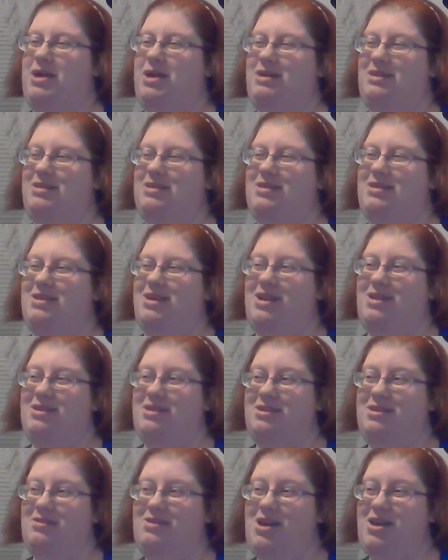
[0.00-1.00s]
I mean,
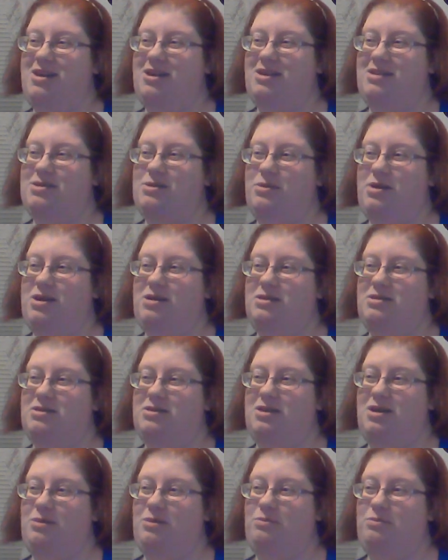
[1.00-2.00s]
technically I guess I might
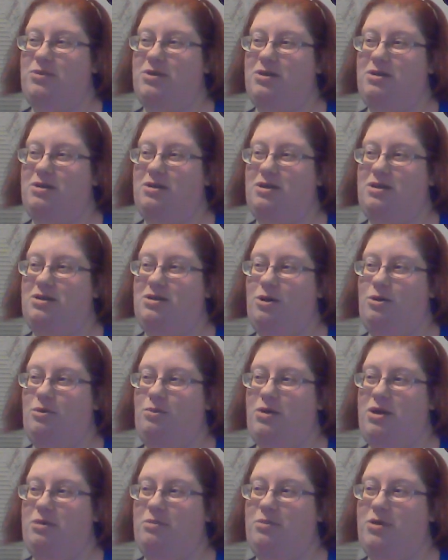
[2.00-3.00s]
skip the
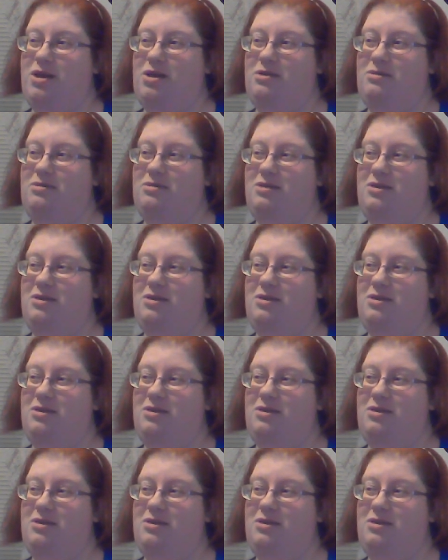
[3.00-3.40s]
Adobe, but